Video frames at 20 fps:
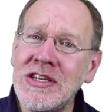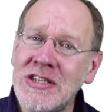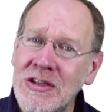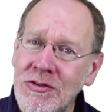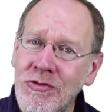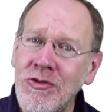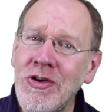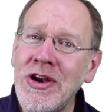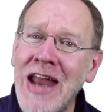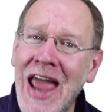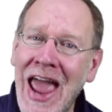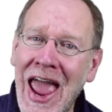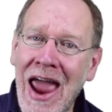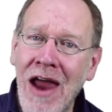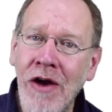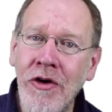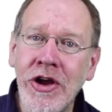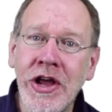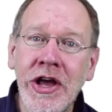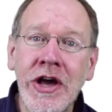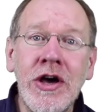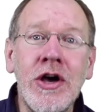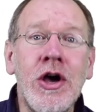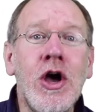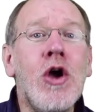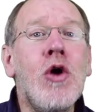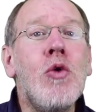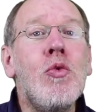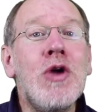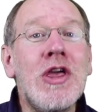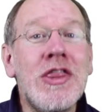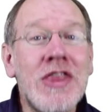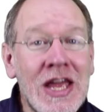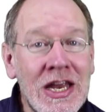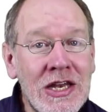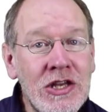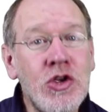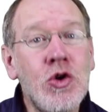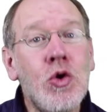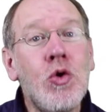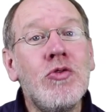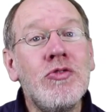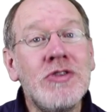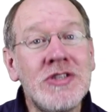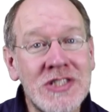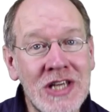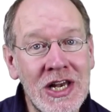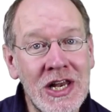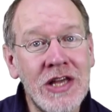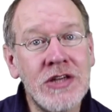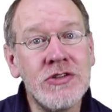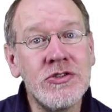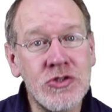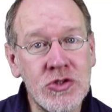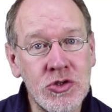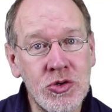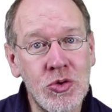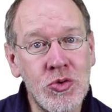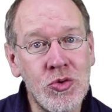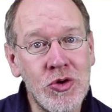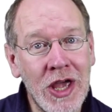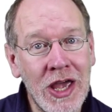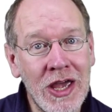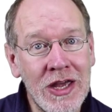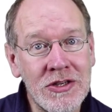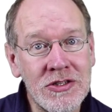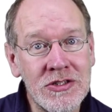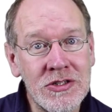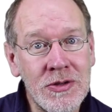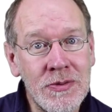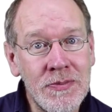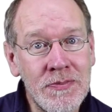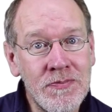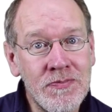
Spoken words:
a different area within your resilience toolkit.